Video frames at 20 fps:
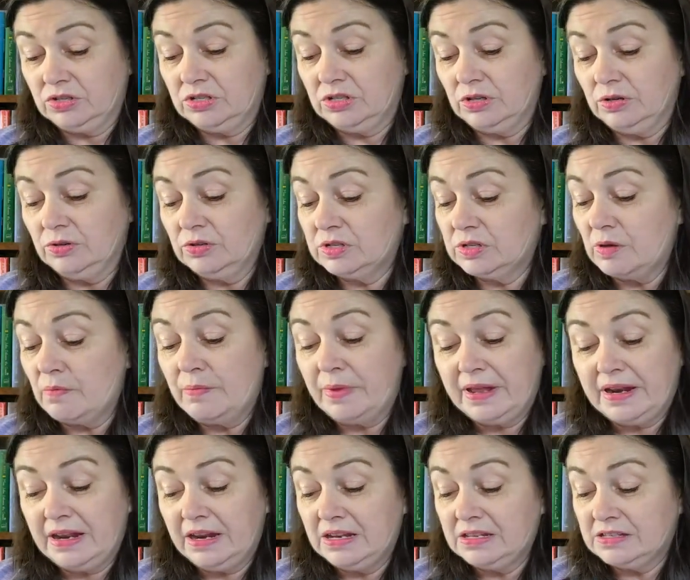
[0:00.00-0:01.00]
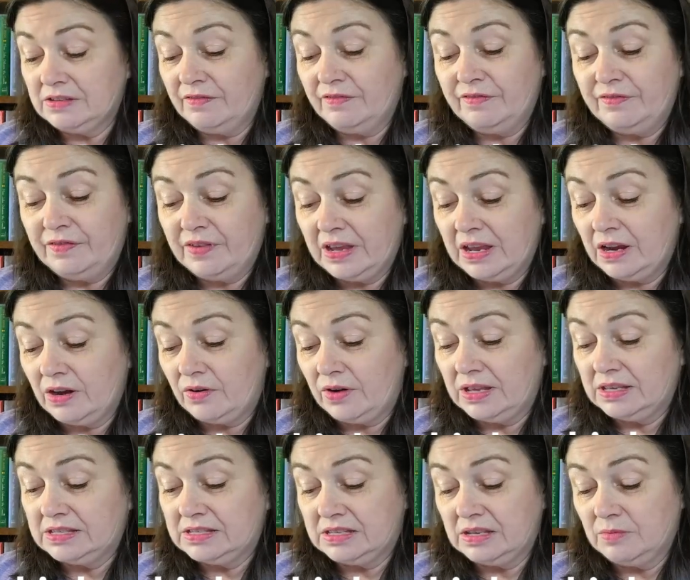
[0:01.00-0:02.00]
Seuss, but it is a
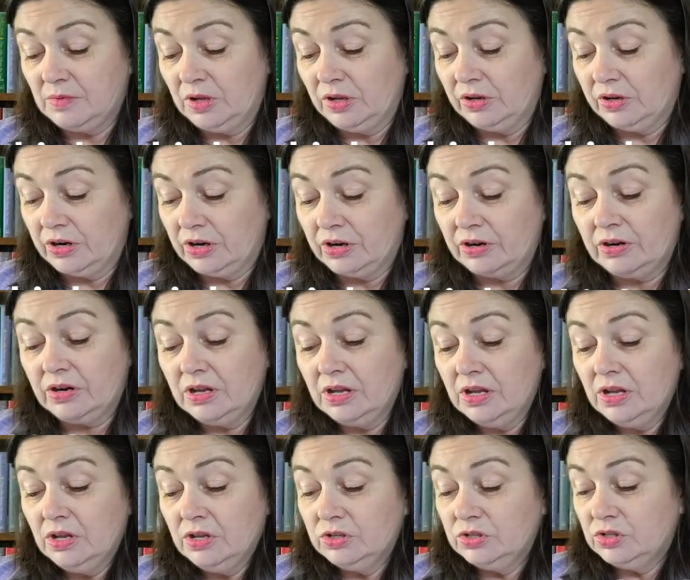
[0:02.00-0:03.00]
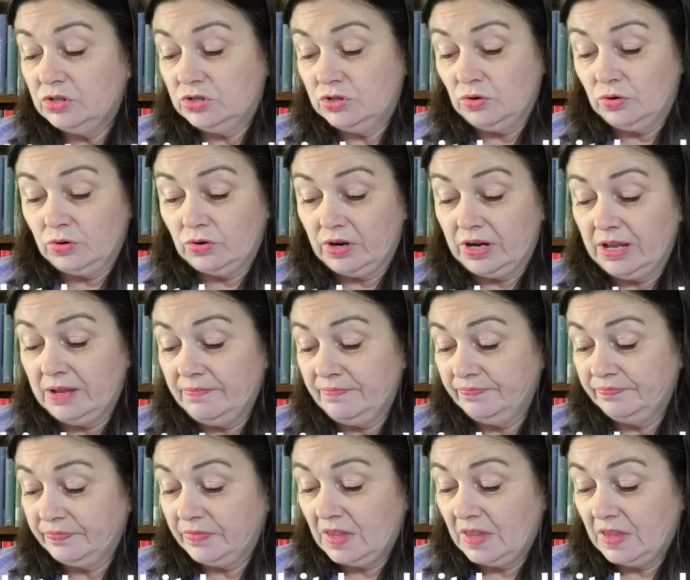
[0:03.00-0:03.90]
very similar story.